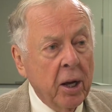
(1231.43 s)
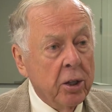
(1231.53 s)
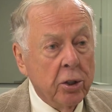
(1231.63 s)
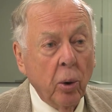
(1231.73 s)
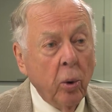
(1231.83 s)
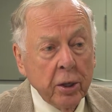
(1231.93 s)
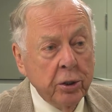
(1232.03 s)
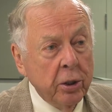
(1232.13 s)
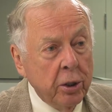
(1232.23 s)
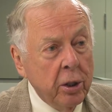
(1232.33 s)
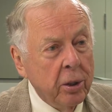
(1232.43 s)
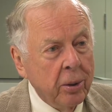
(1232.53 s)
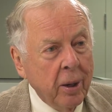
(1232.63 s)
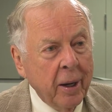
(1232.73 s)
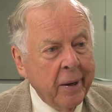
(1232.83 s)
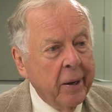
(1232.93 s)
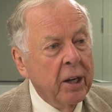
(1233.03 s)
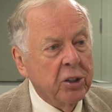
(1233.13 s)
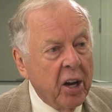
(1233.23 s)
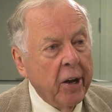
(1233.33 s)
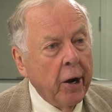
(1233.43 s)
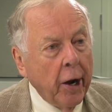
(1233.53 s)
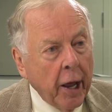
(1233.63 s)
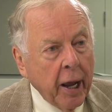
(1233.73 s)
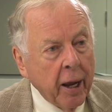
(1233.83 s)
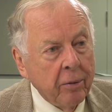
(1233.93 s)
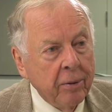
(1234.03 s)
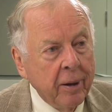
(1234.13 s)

No. So what you do is cut it in half.